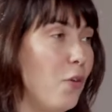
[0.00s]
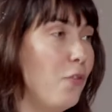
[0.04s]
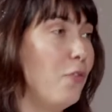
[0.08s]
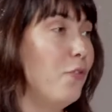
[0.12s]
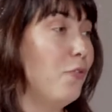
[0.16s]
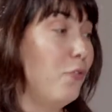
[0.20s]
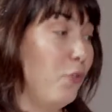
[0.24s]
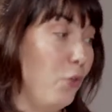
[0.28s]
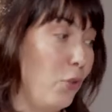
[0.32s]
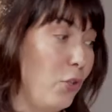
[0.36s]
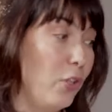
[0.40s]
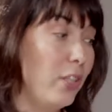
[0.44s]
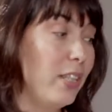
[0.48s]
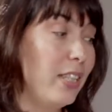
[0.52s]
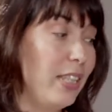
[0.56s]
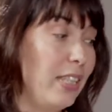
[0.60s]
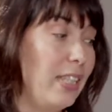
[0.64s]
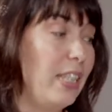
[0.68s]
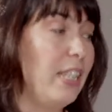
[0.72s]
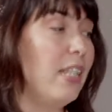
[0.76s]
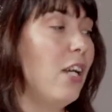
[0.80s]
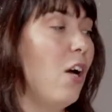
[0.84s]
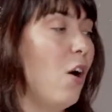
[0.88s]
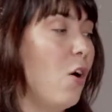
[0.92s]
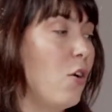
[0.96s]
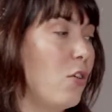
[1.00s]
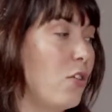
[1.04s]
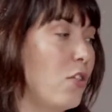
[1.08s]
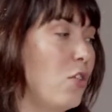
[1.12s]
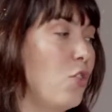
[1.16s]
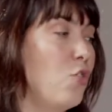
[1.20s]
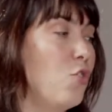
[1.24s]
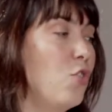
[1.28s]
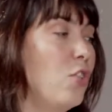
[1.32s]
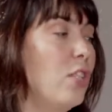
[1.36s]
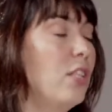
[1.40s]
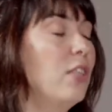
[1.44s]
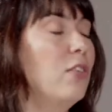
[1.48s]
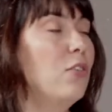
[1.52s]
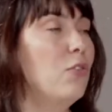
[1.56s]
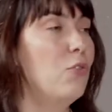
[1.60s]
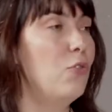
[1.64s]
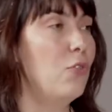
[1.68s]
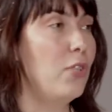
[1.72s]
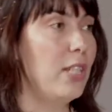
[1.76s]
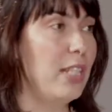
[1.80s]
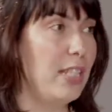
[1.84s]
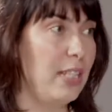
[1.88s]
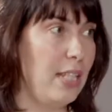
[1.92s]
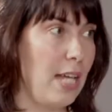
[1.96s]
for the Oxygen
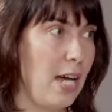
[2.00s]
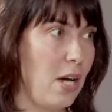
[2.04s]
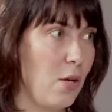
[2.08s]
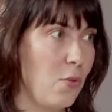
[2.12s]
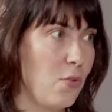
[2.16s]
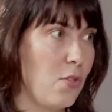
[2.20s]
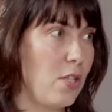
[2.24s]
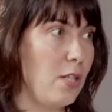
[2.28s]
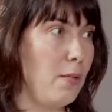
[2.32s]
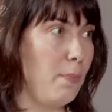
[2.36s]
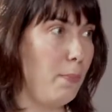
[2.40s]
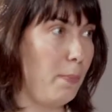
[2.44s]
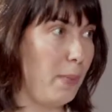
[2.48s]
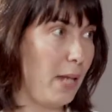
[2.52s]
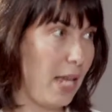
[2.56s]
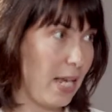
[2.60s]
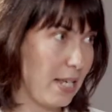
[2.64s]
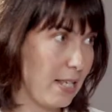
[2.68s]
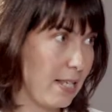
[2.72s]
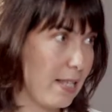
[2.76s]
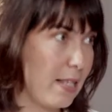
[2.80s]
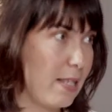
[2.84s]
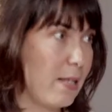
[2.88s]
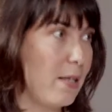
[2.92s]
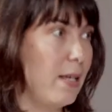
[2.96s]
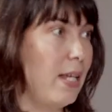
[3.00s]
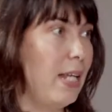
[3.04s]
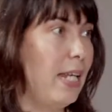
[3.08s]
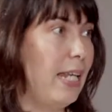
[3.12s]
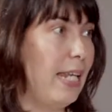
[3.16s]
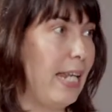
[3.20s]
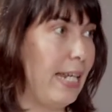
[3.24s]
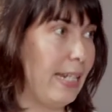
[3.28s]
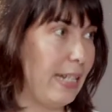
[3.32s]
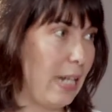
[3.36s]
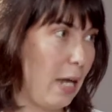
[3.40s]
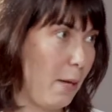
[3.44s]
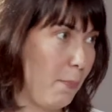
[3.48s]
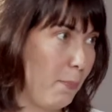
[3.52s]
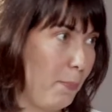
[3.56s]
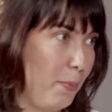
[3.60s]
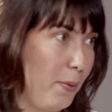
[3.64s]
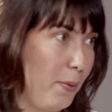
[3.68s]
3000 Plus lineup.